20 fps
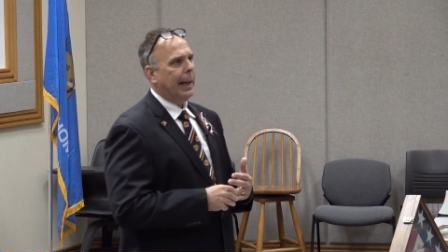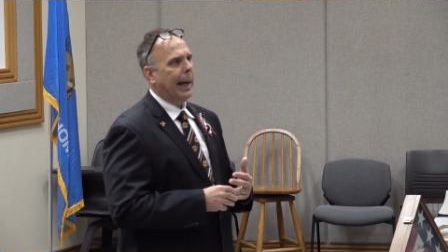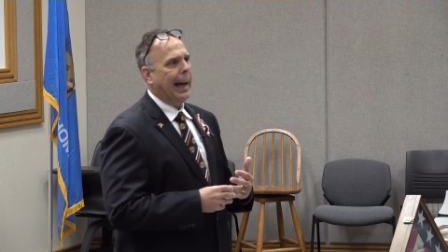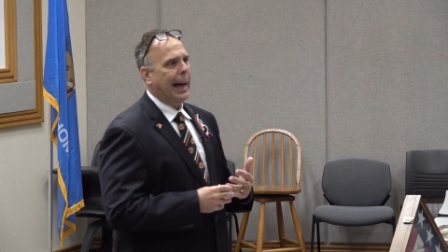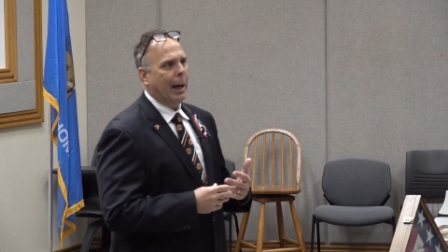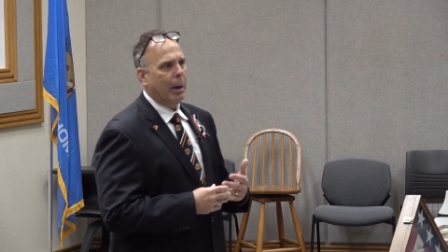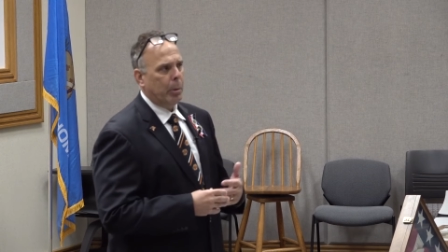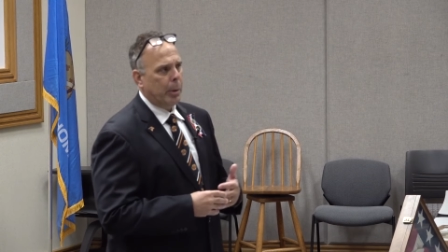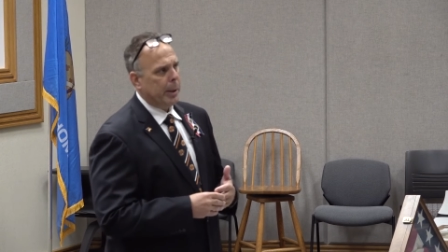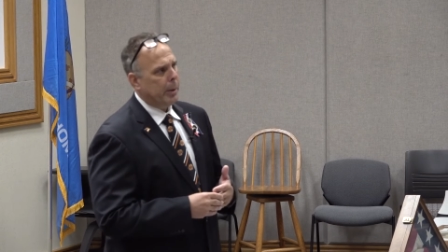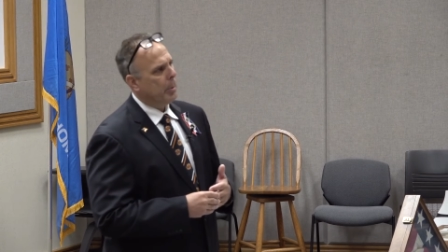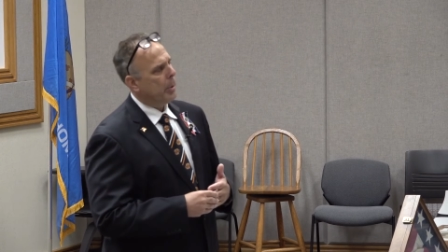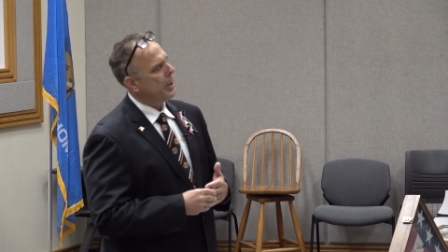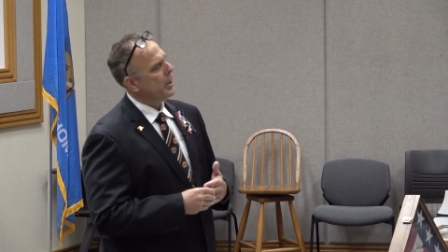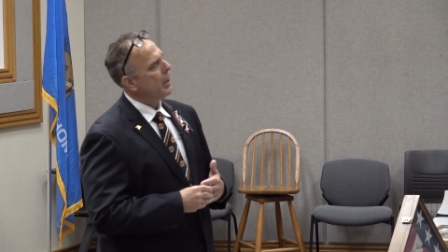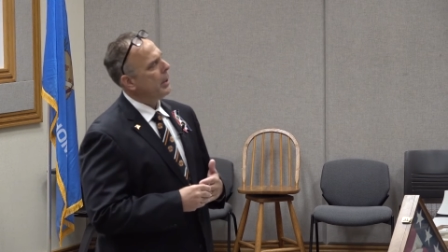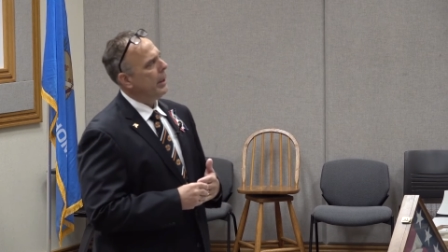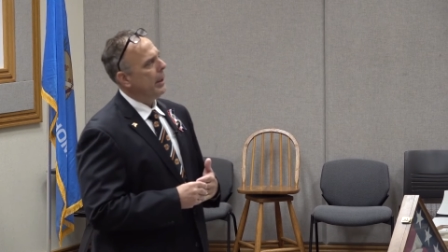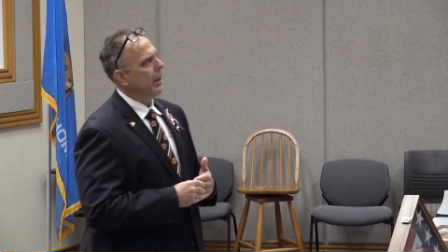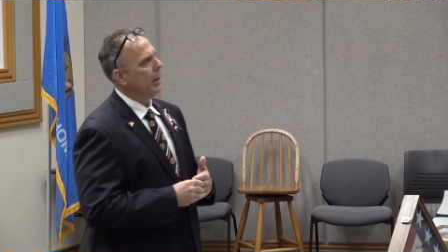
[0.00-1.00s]
how he
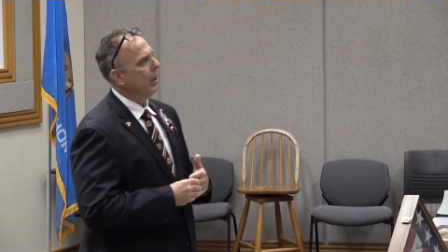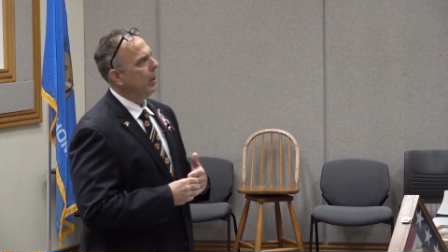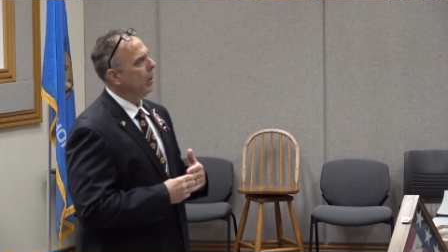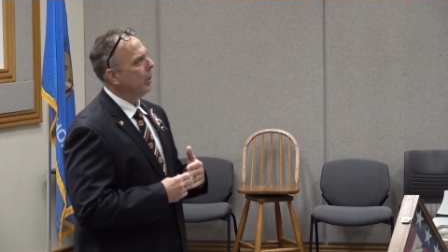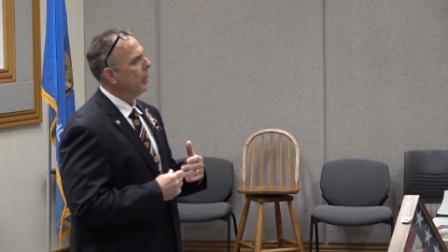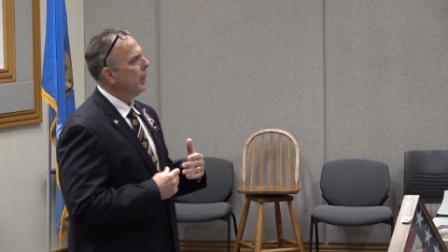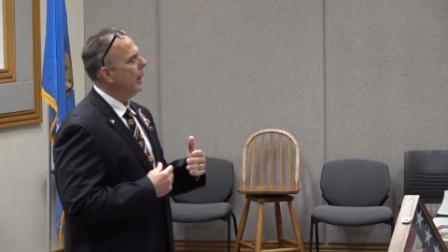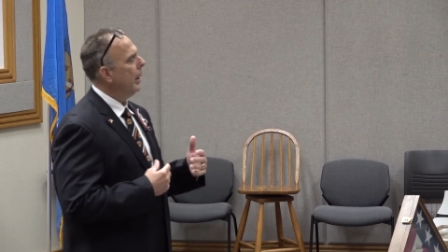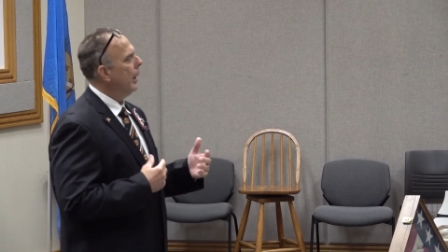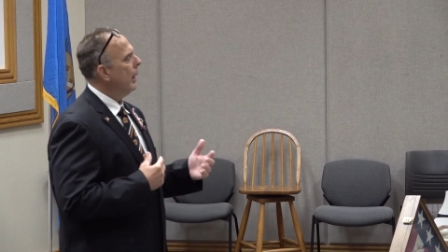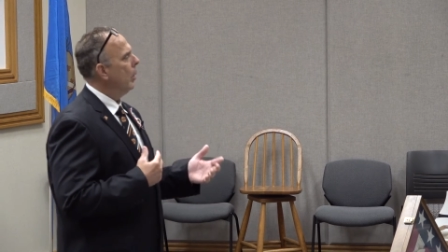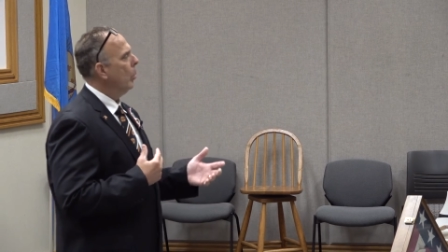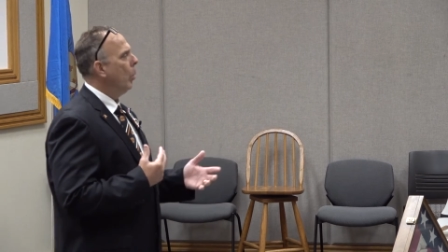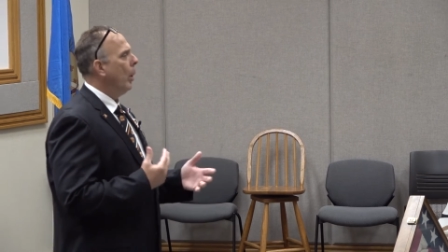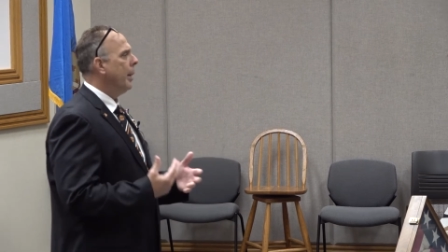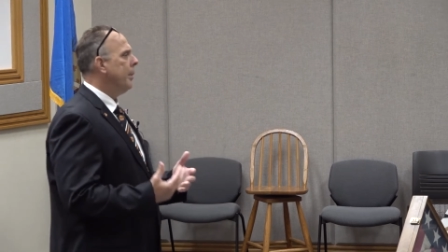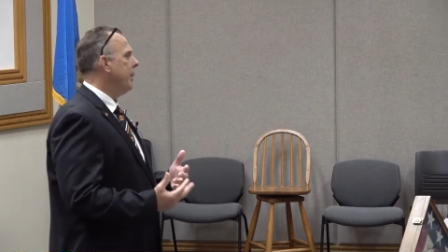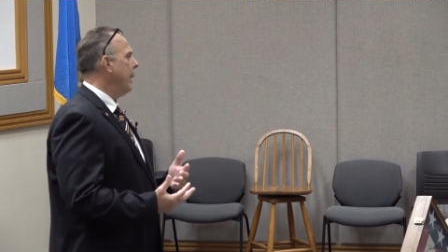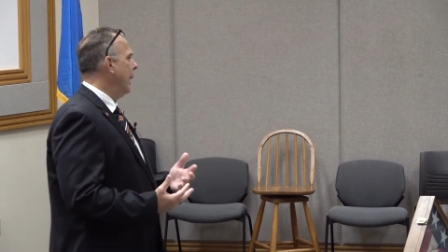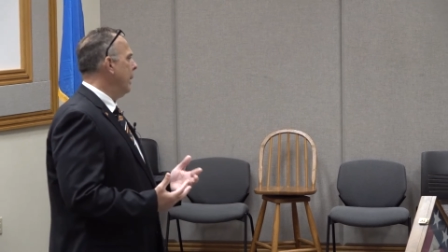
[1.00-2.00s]
was killed,
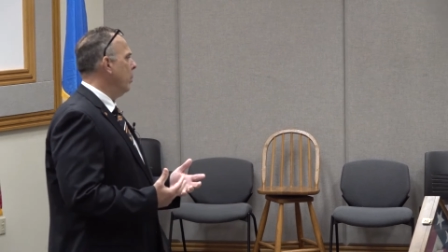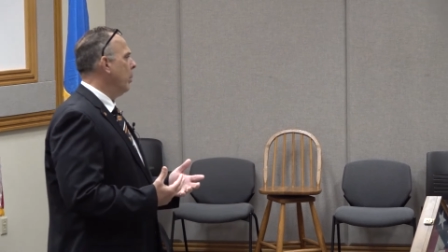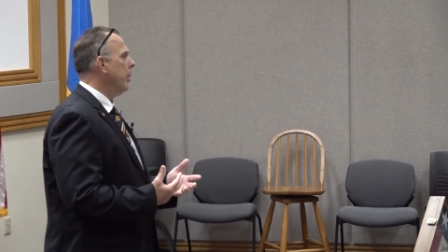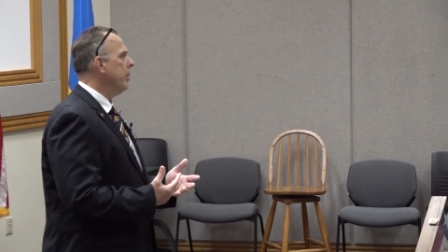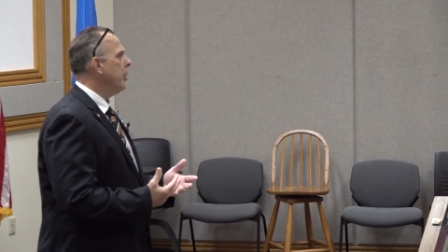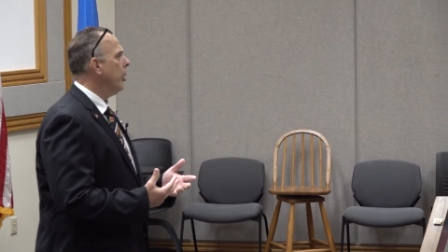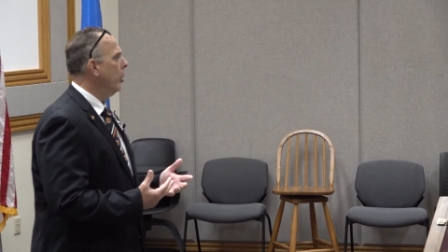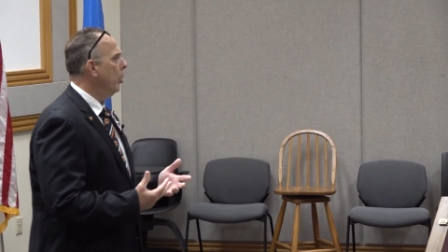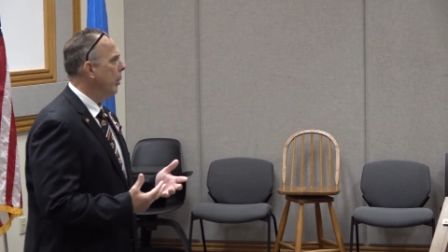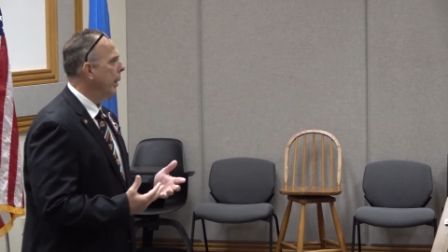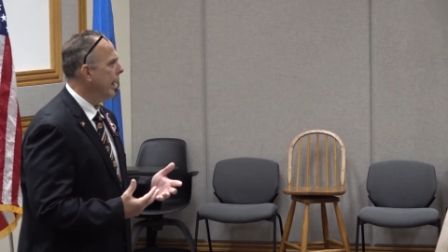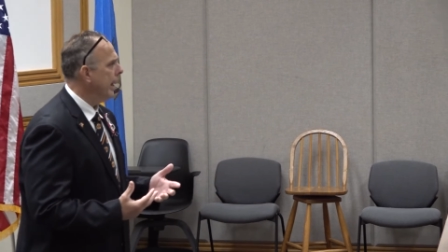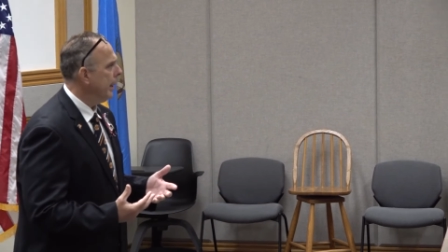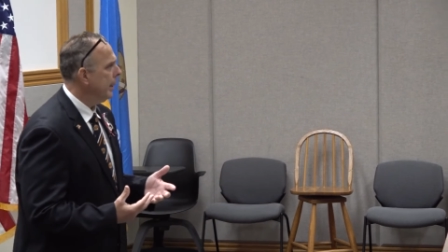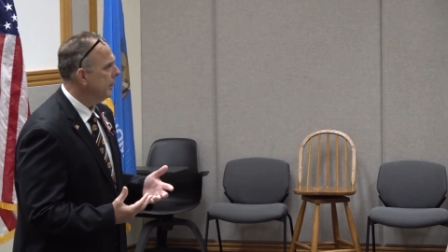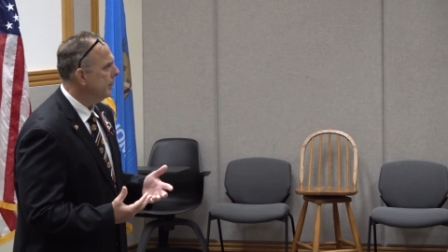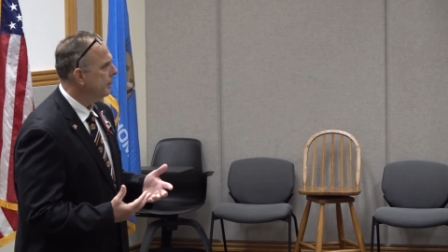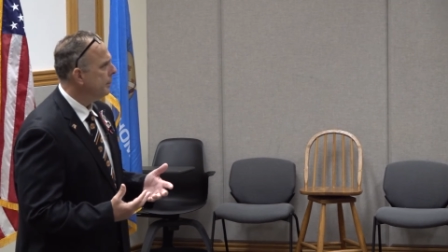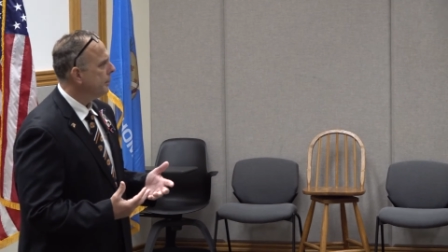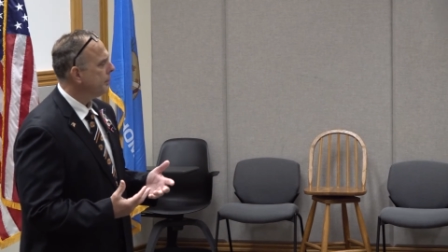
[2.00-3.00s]
what they were
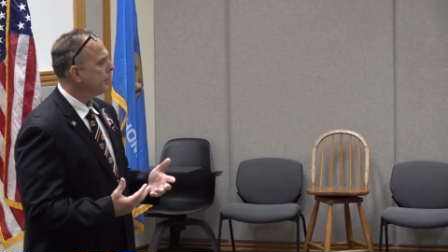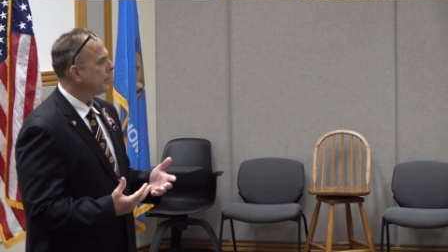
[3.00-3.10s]
doing.